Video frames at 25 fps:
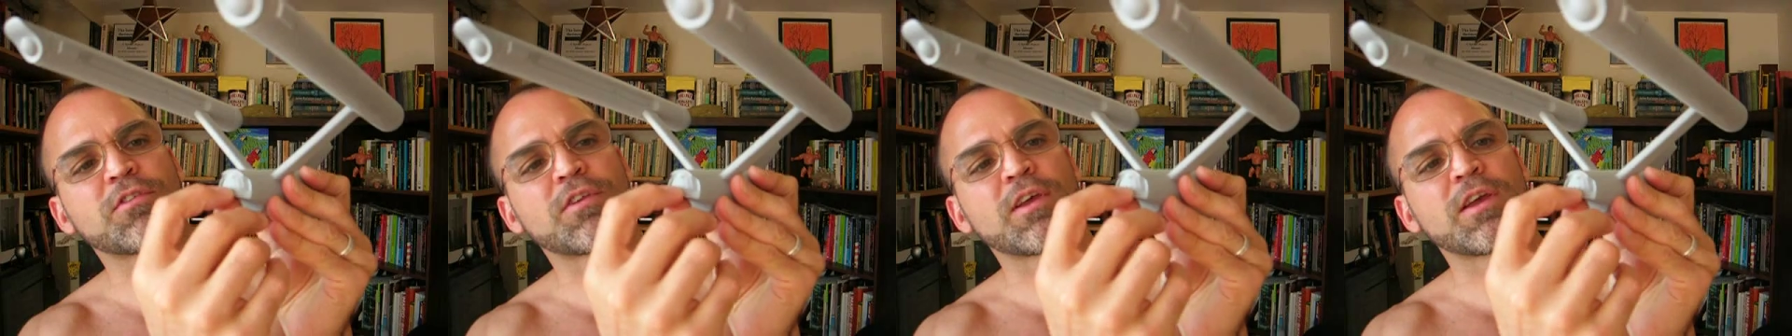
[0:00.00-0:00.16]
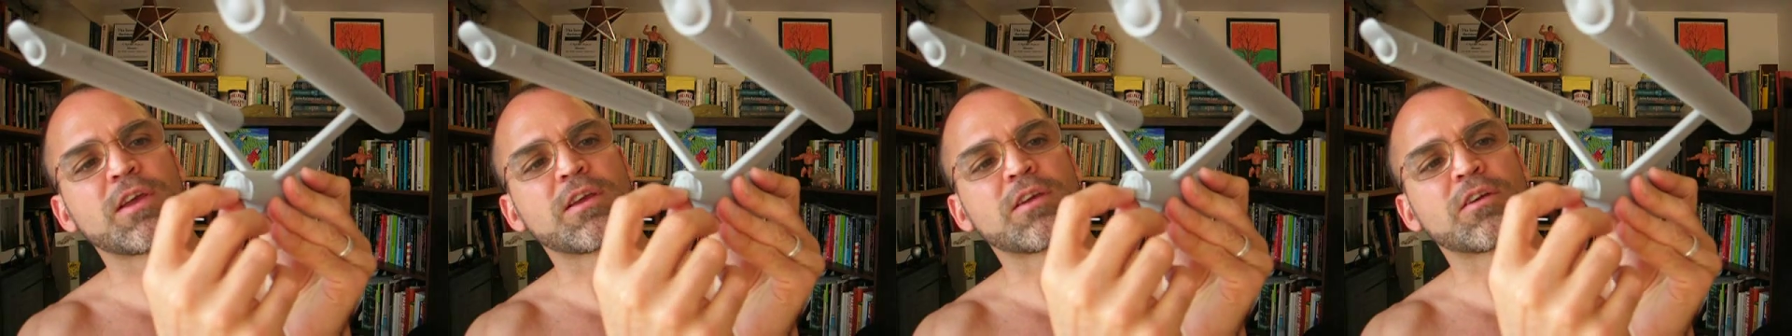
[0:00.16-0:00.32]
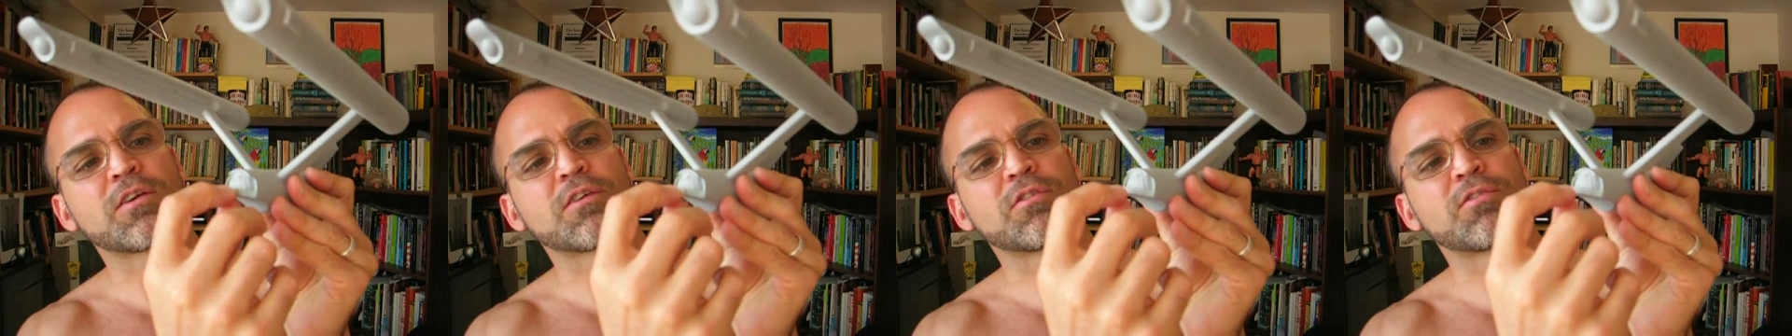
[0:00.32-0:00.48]

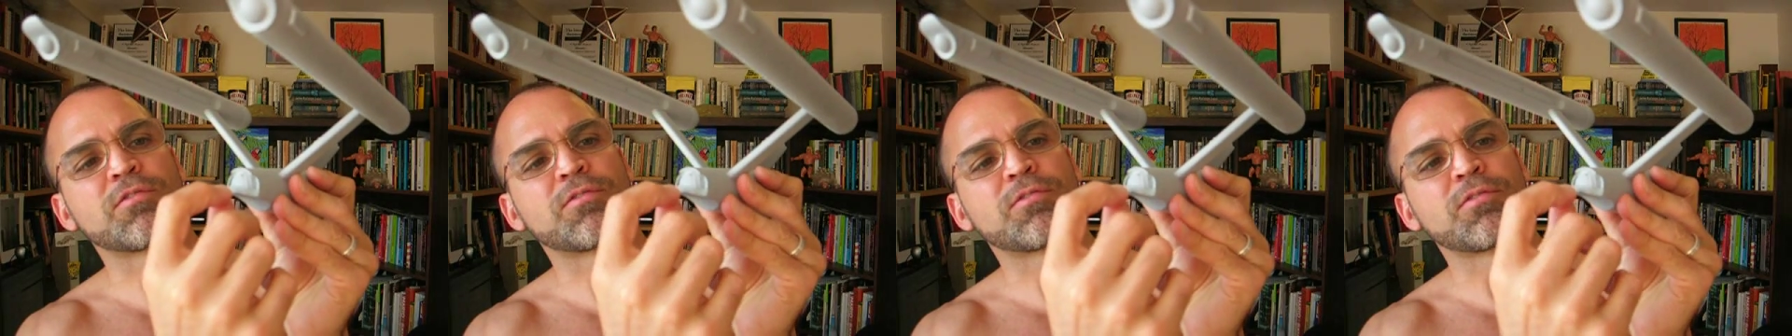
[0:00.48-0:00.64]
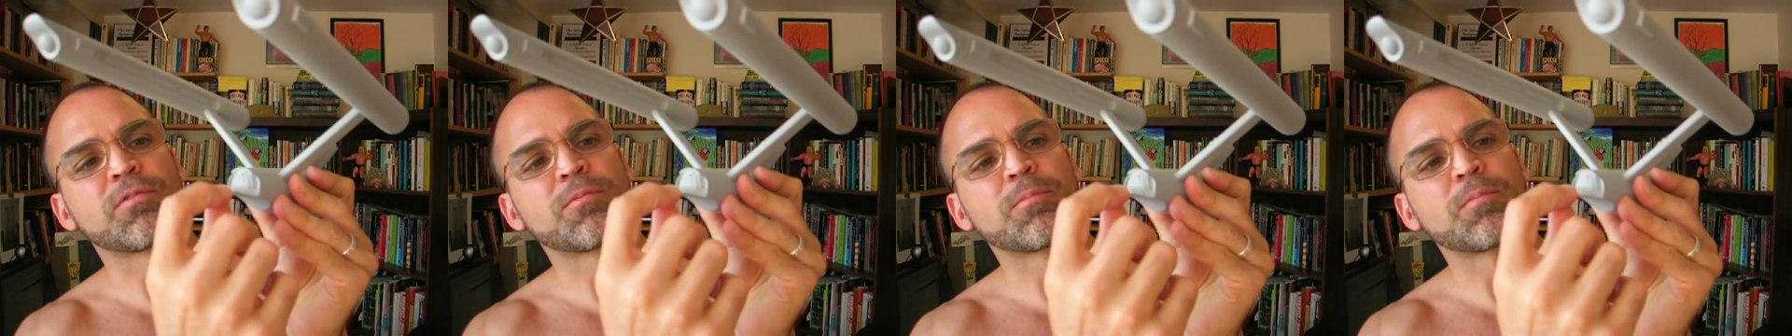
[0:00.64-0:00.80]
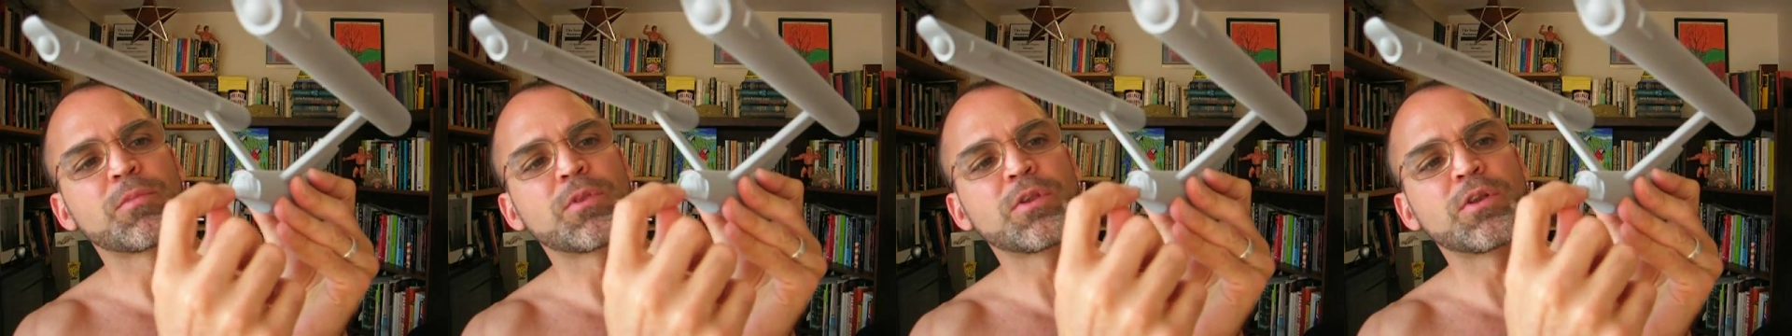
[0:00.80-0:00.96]
mistake of
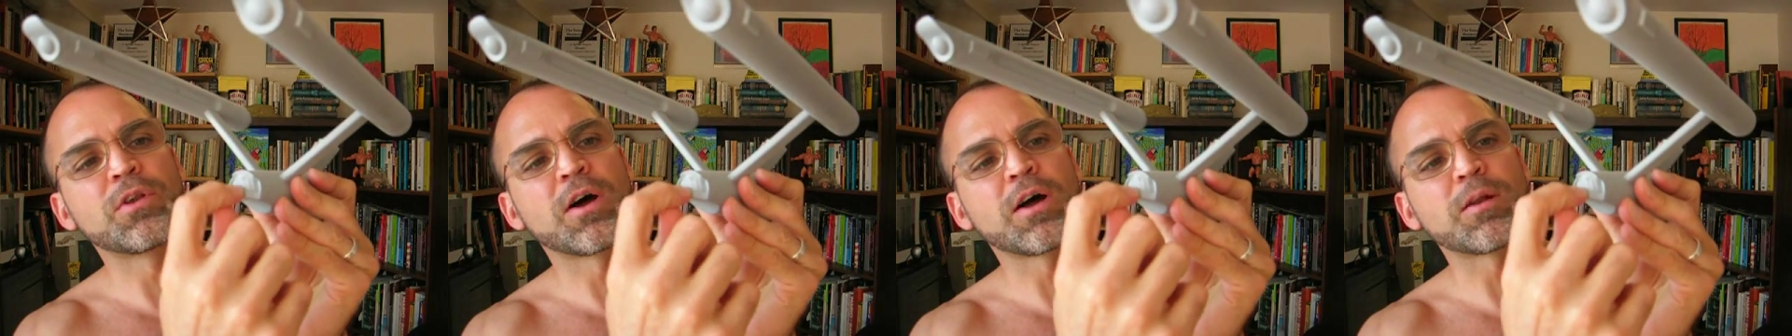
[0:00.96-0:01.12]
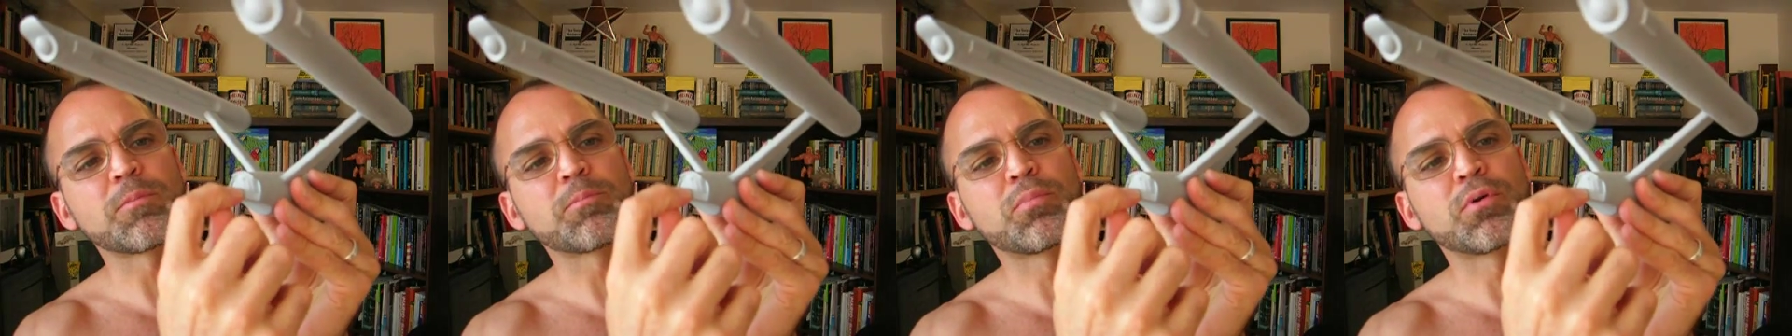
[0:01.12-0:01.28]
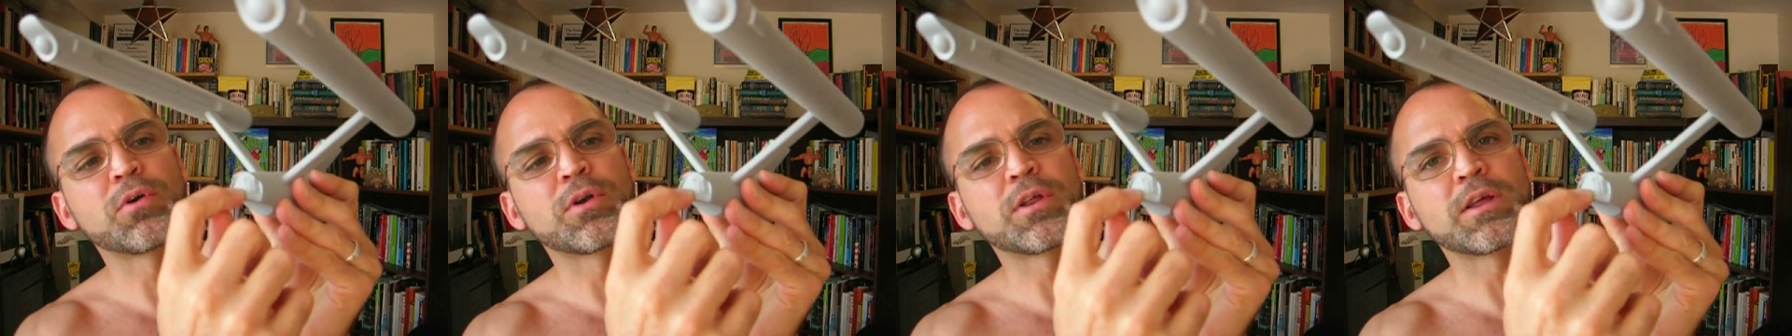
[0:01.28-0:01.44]
not